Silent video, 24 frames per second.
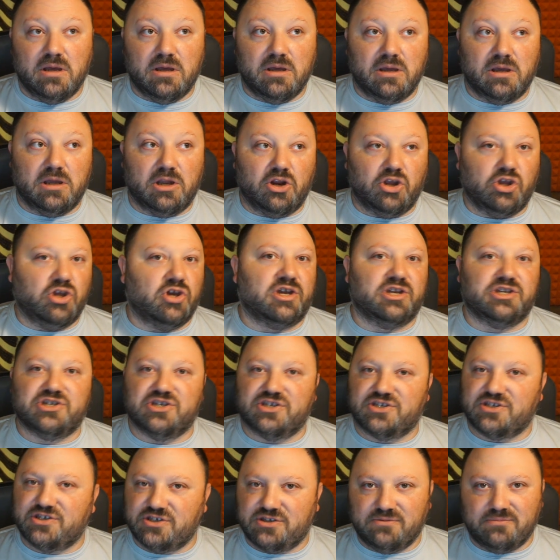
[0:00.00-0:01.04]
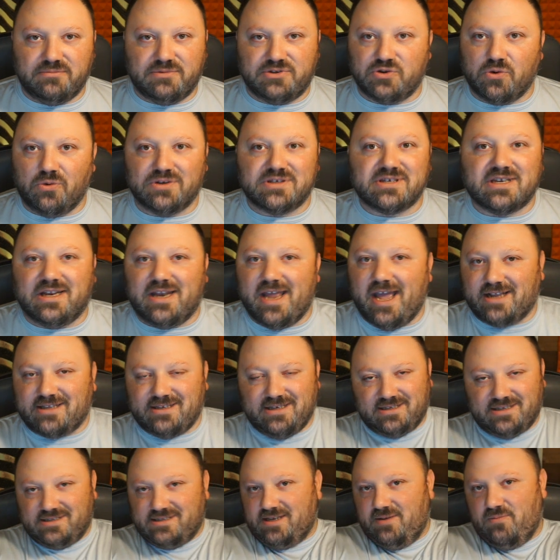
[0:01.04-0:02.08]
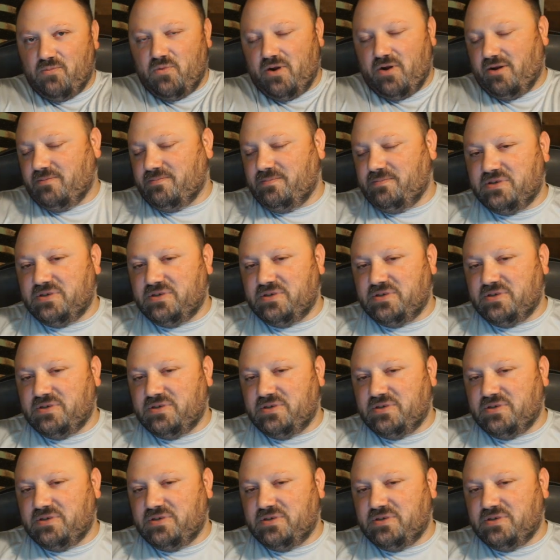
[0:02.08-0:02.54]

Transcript: you know, you could just source connect in somewhere.